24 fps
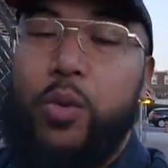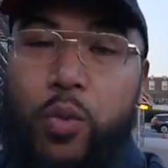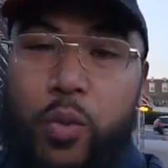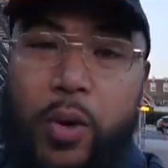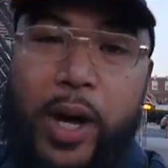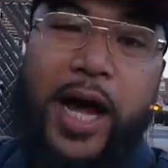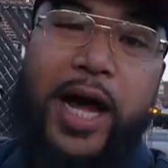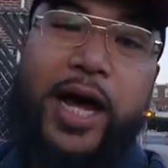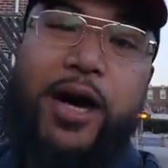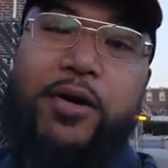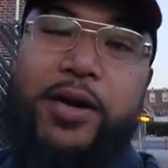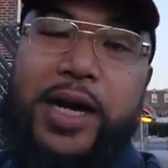
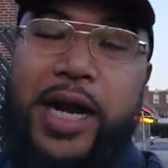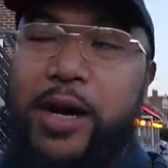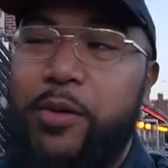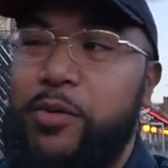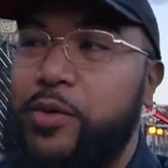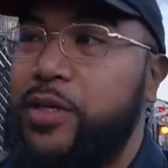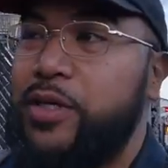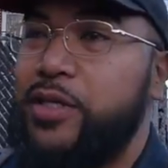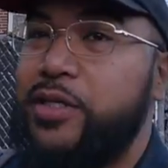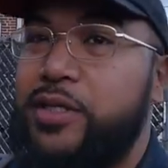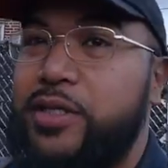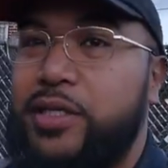Wow, that
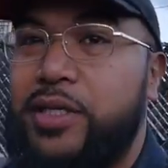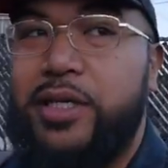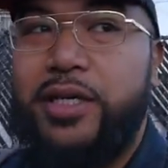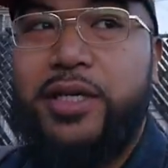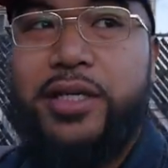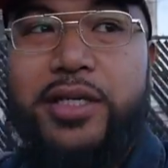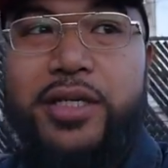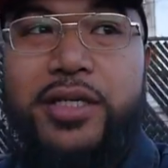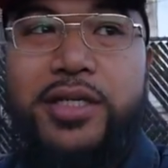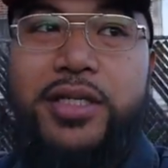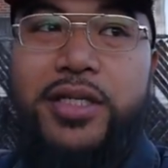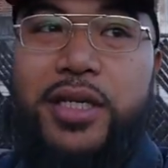was
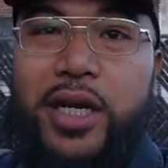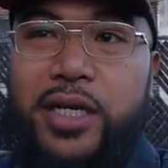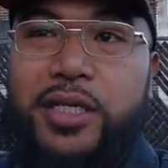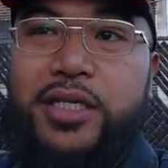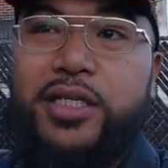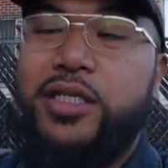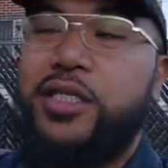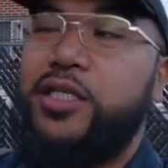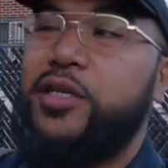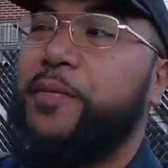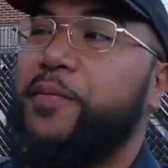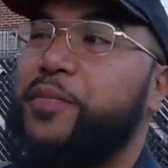such
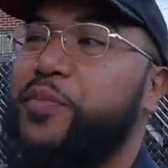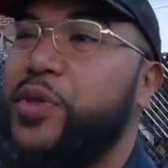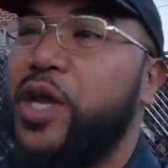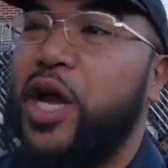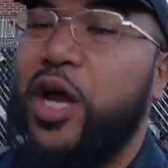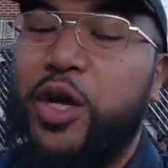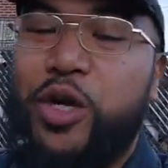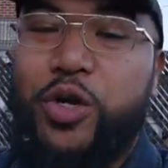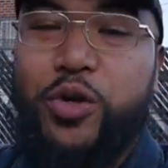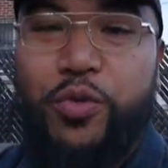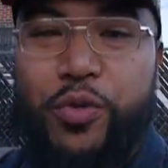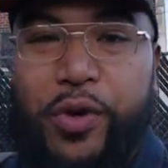
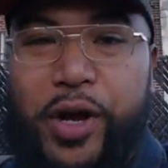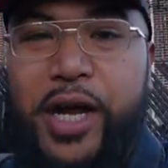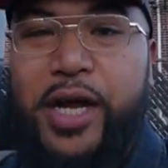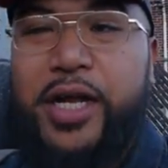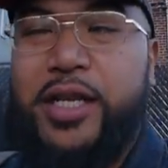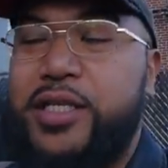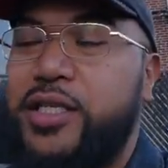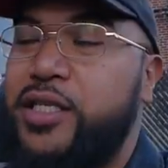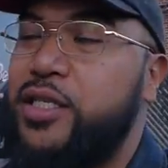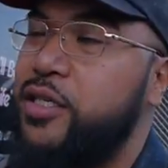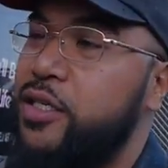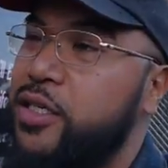a great
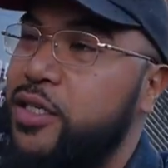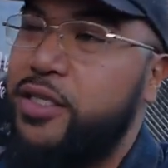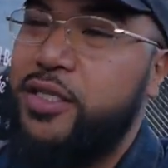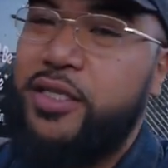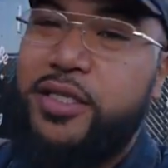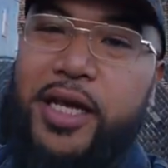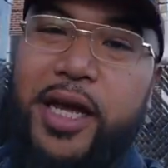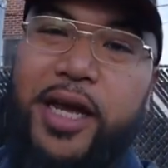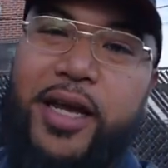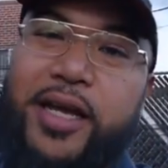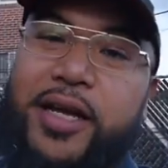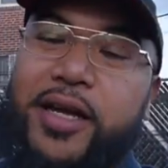
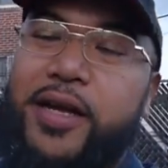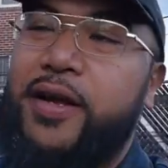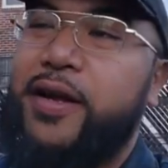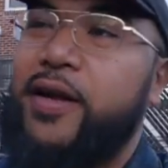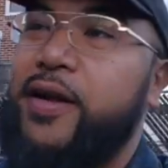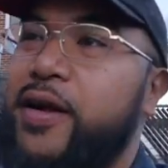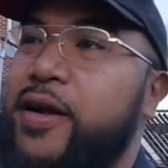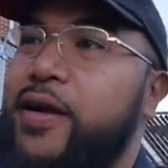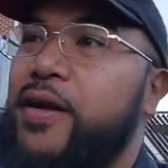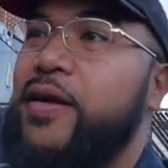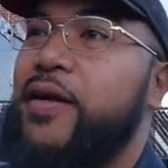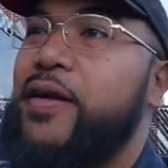cheesesteak
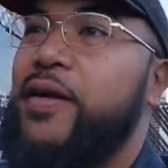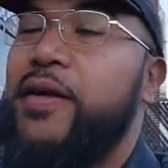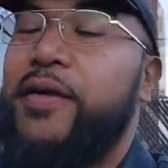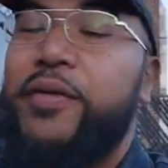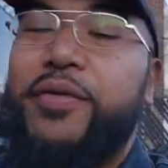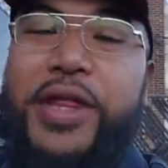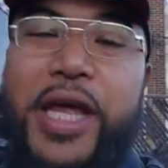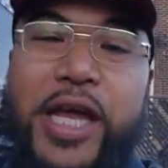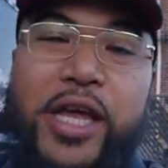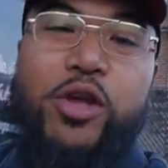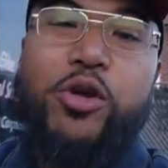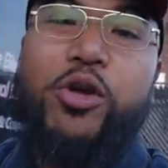
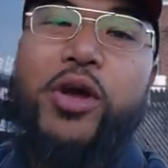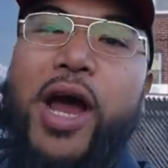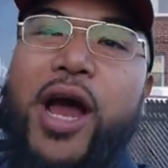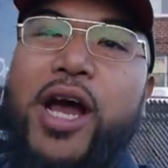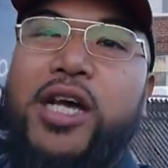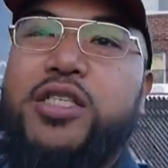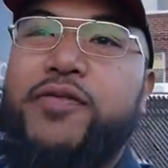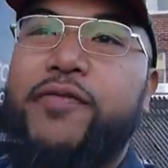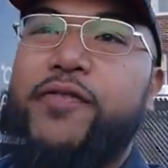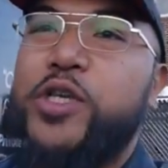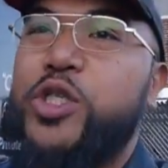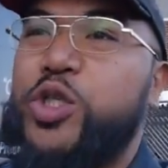Thank you
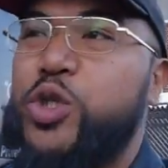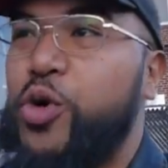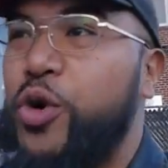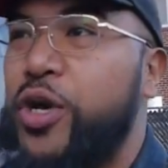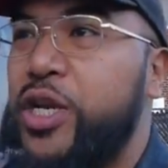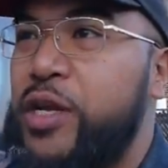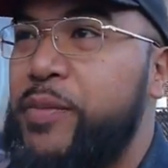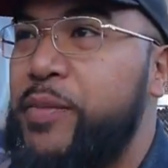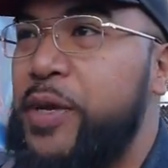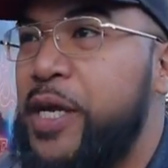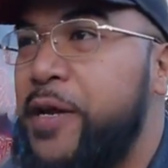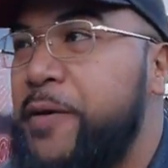guys for
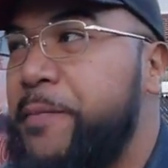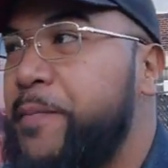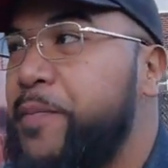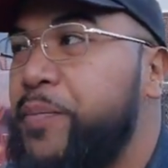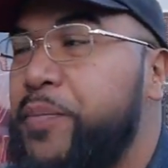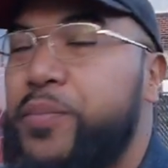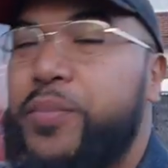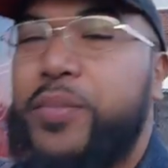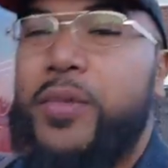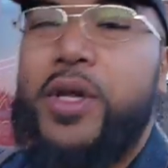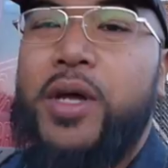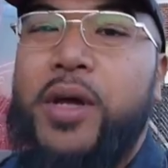joining me.
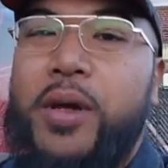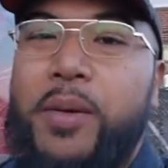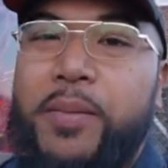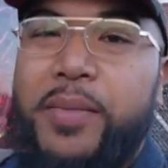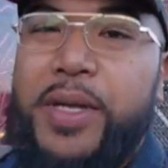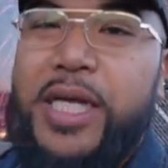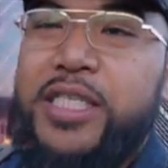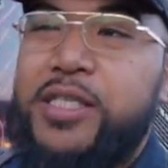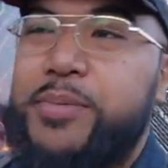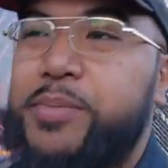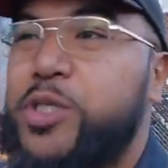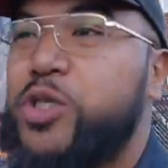
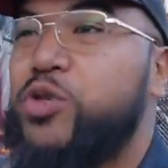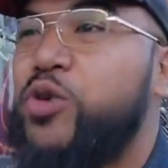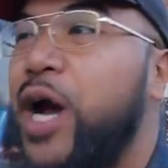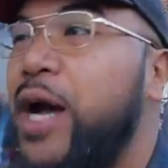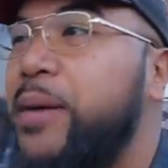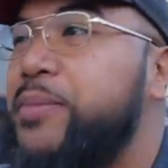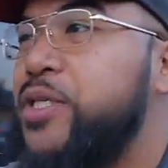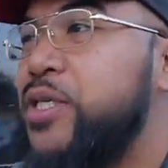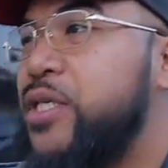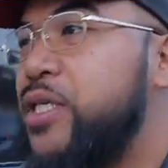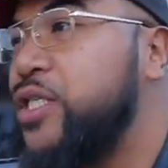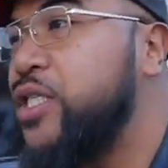Please
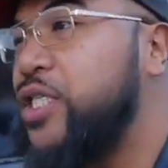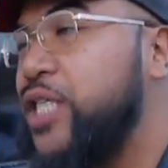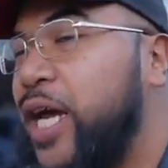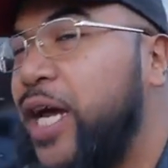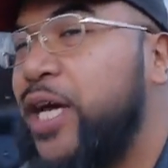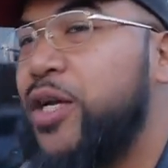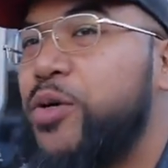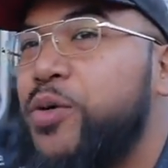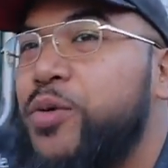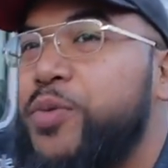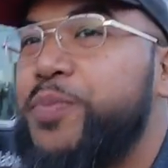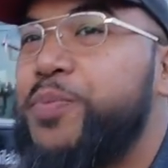subscribe to the
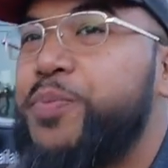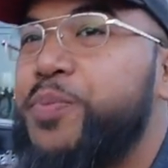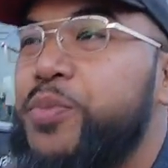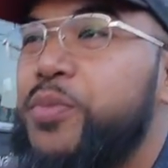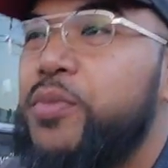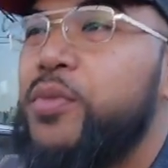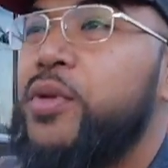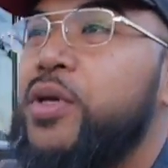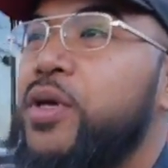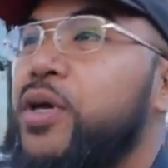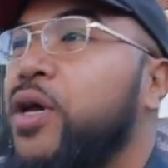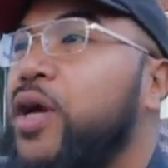channel.
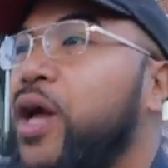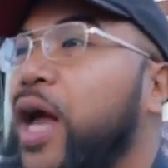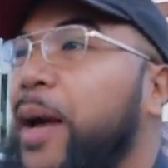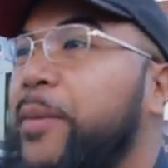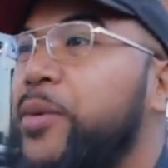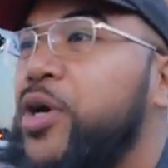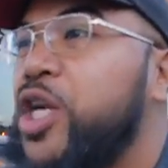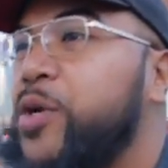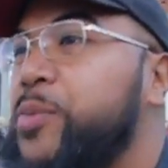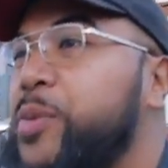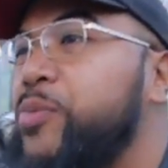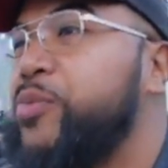
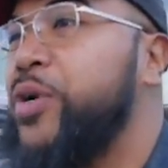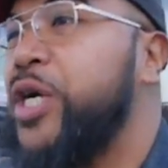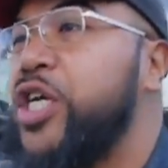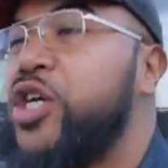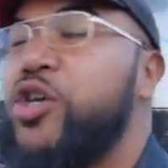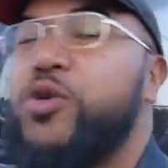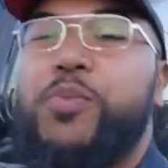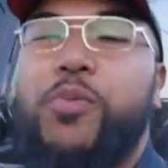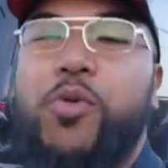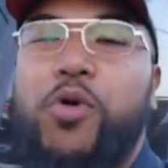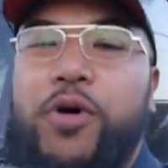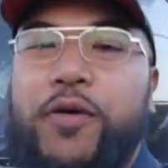I'm gonna be bringing
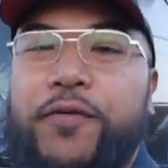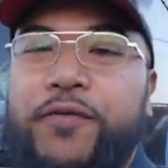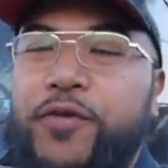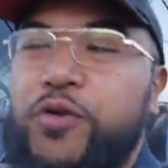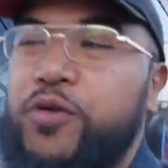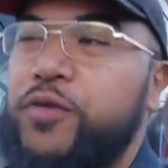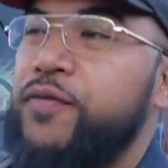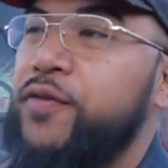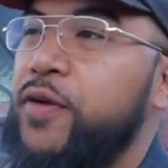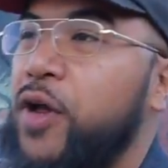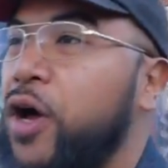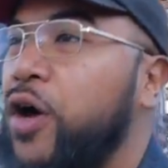you more
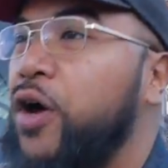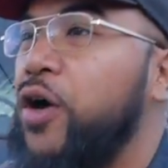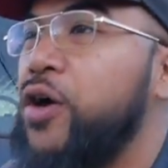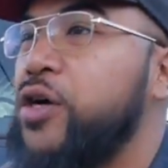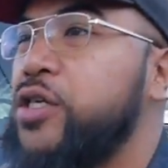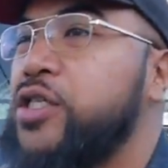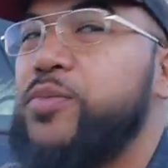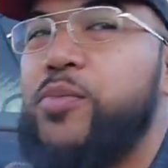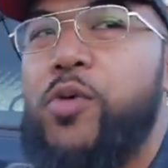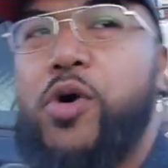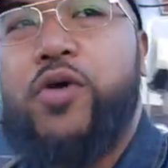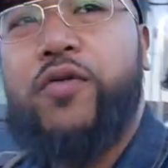food
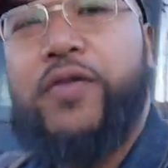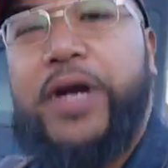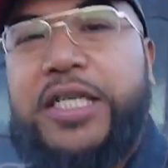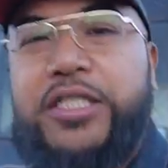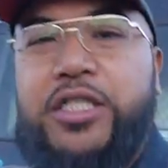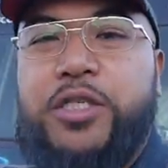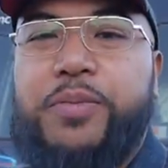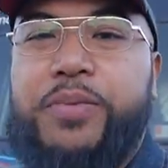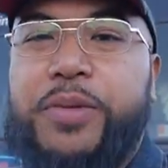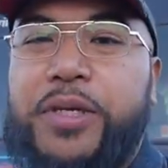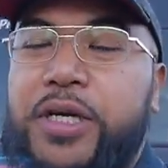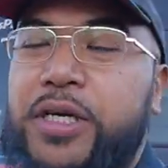vlogs, more
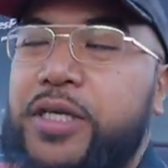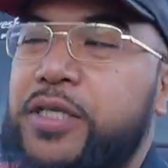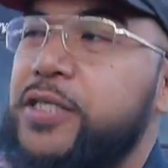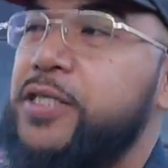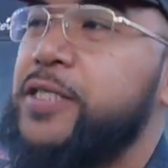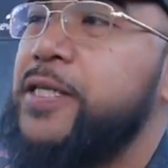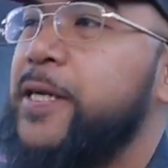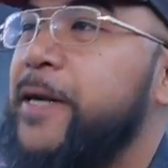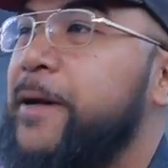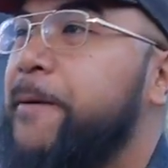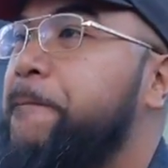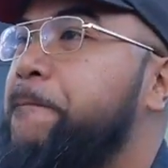
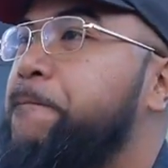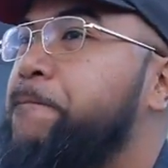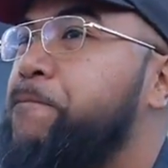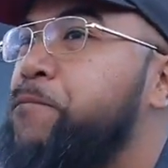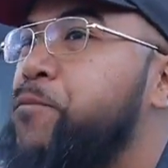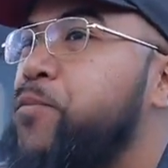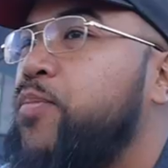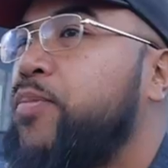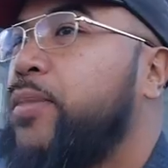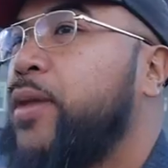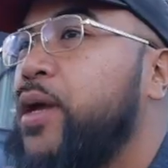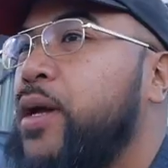recipes.
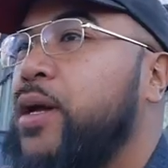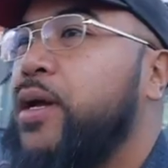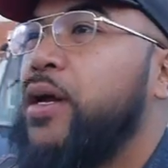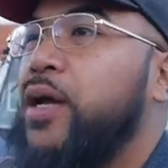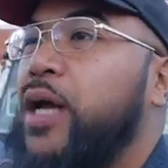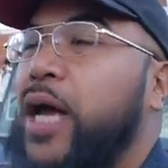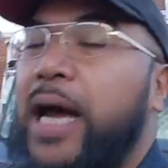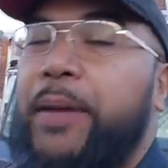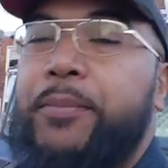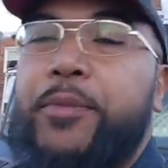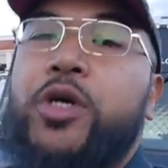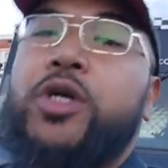
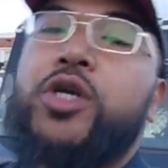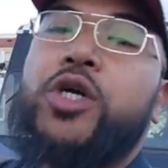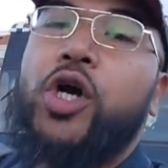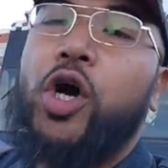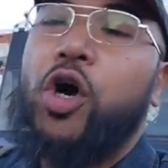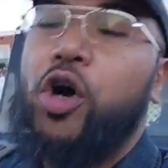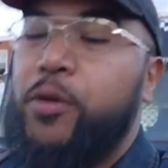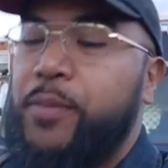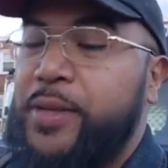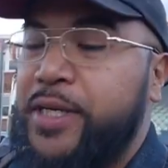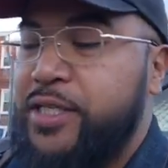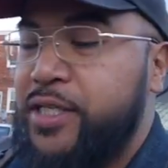I'm gonna go
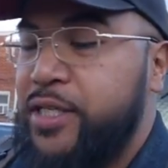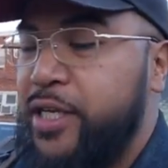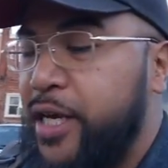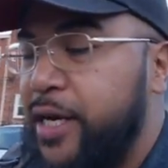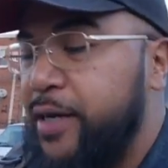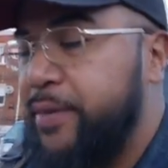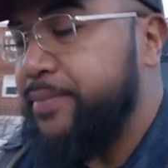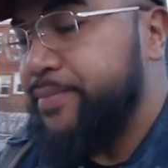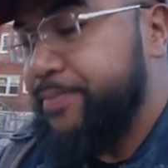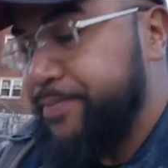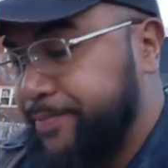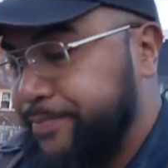home and
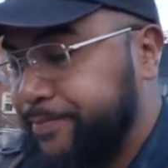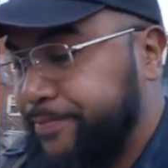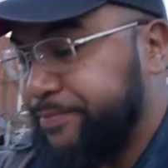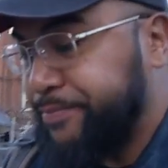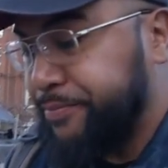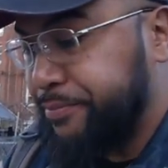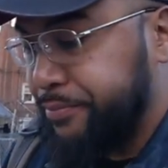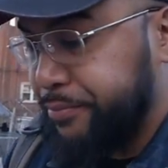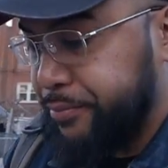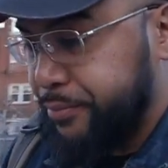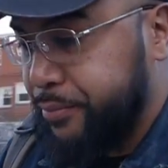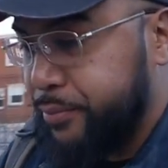sleep.
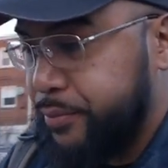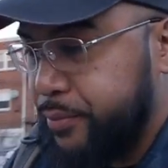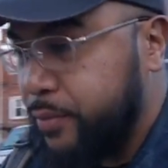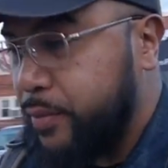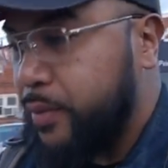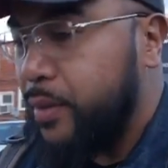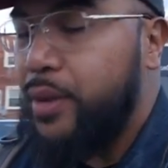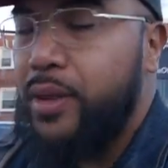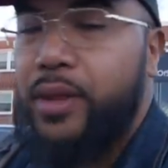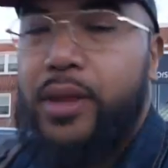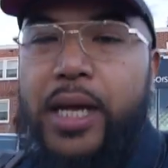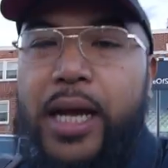
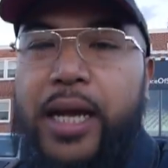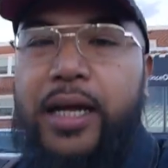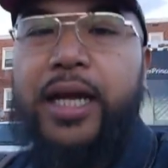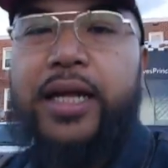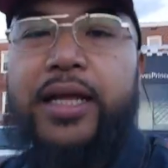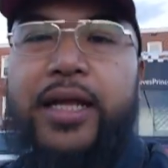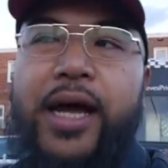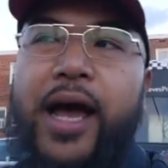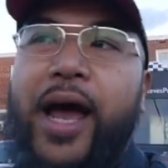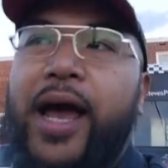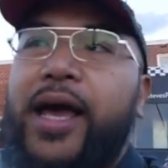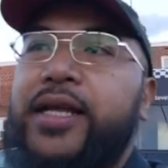I
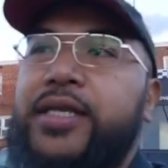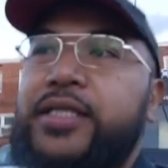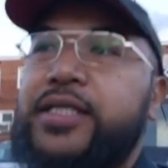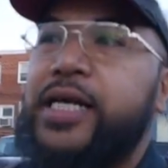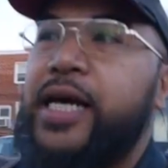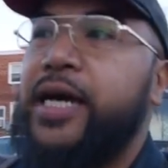got the itis